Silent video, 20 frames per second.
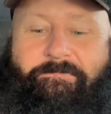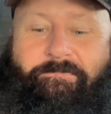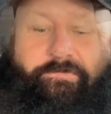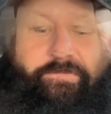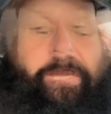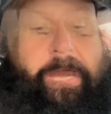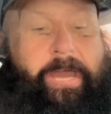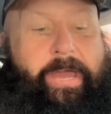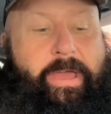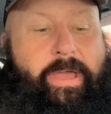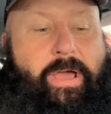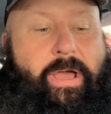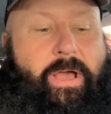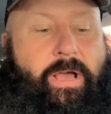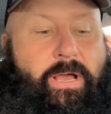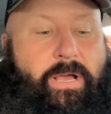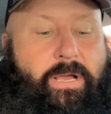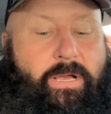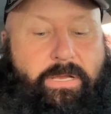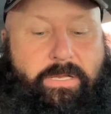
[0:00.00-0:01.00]
Okay,
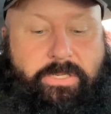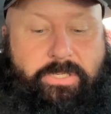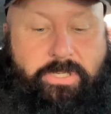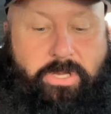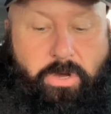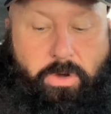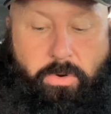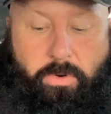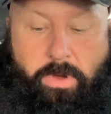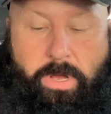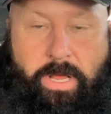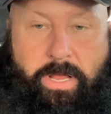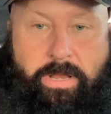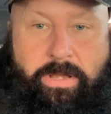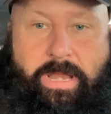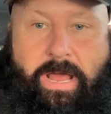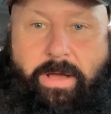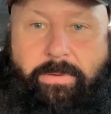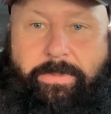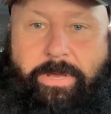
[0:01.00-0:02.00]
so
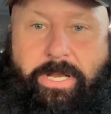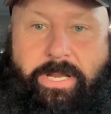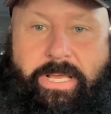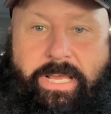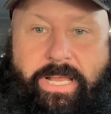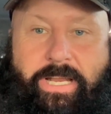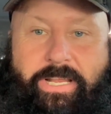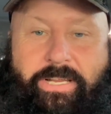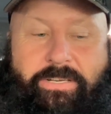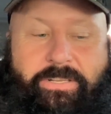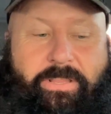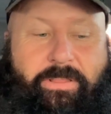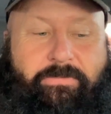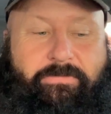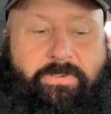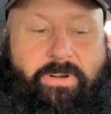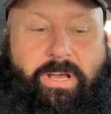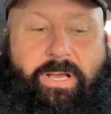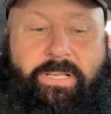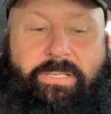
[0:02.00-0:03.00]
now I'm going to get into the
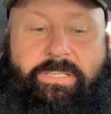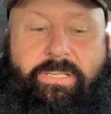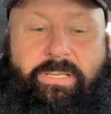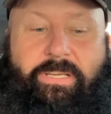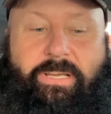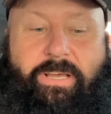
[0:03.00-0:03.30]
Frosty.